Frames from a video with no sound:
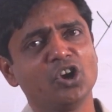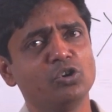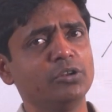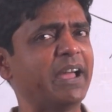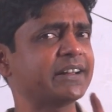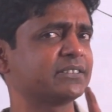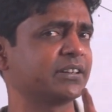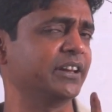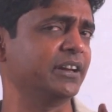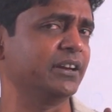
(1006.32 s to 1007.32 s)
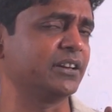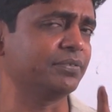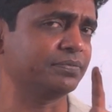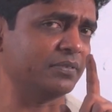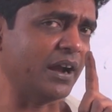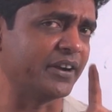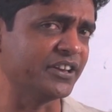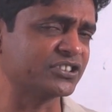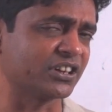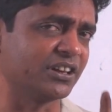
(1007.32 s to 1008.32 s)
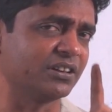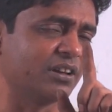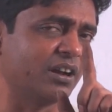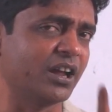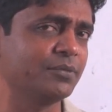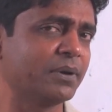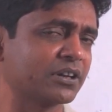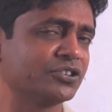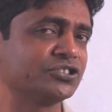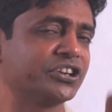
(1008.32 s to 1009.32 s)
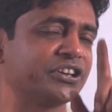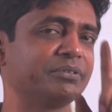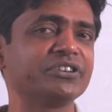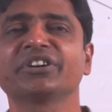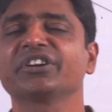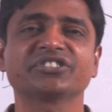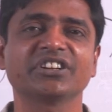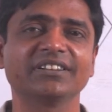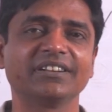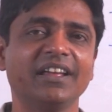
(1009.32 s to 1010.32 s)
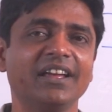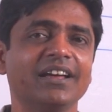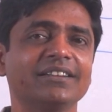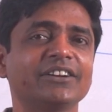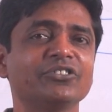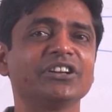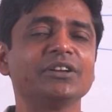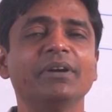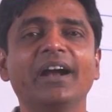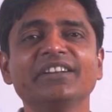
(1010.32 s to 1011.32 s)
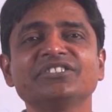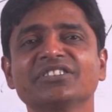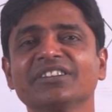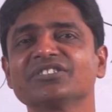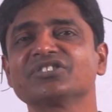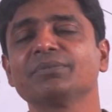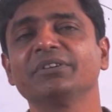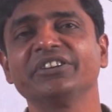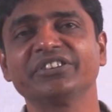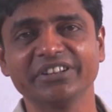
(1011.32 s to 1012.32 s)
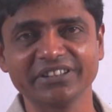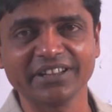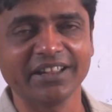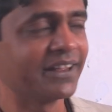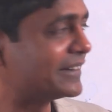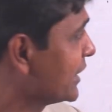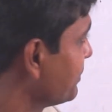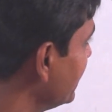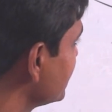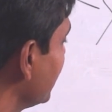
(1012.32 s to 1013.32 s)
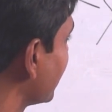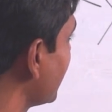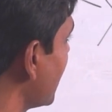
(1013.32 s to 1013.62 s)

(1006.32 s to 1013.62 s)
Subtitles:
will make three additional hyperconjugative interaction. That will give additional stability. That means here I